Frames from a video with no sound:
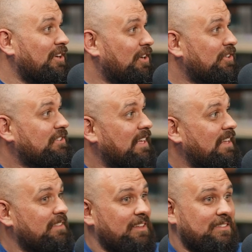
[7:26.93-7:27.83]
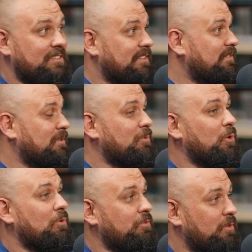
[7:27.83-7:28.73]
understand the system,
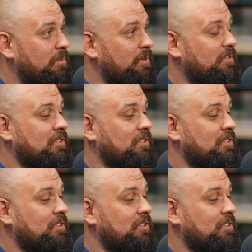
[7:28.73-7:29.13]
go through the books.